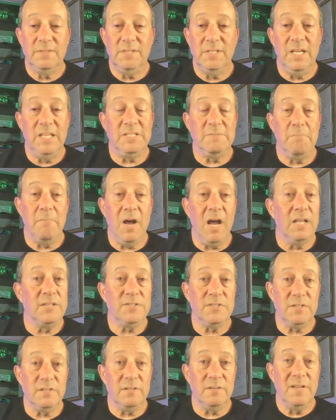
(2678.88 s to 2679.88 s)
It's
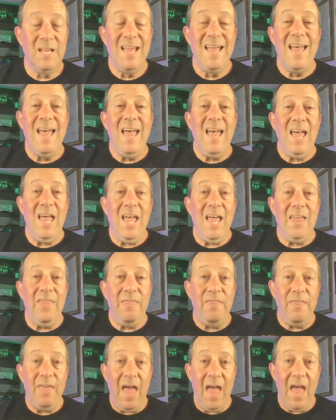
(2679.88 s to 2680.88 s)
monster.
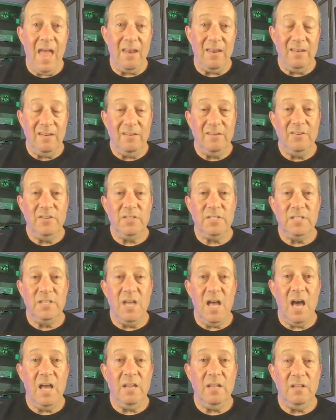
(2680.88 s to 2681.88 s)
And that does
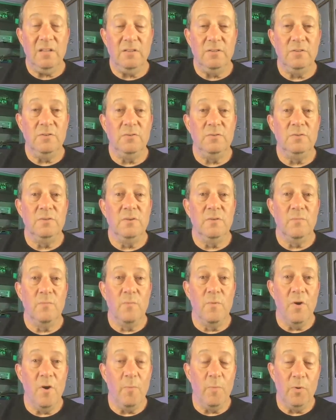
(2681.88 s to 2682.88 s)
not include
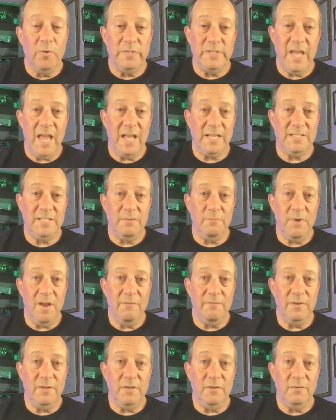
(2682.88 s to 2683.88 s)
robotaxi
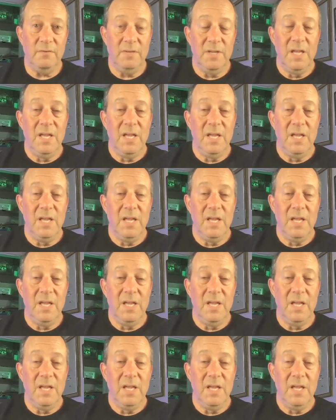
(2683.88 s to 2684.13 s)
revenue.